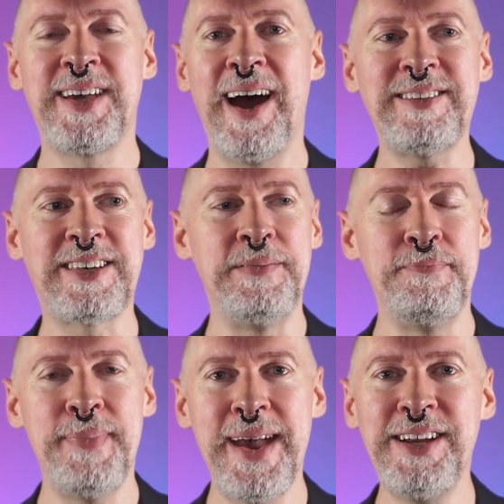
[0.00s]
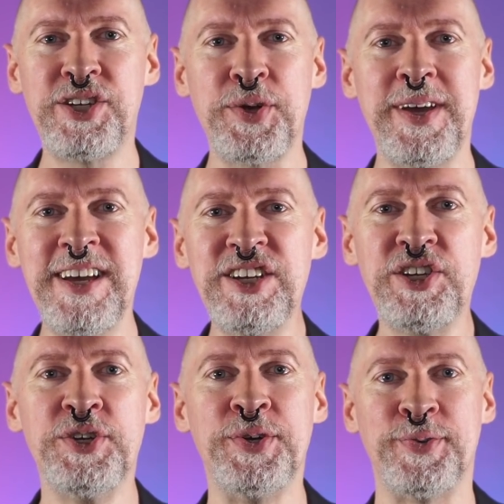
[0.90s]
got some major
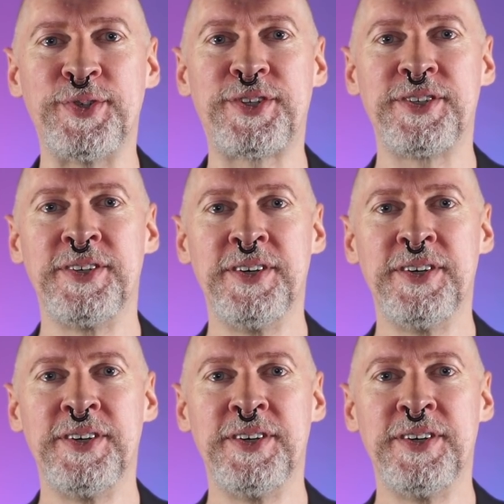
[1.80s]
issues.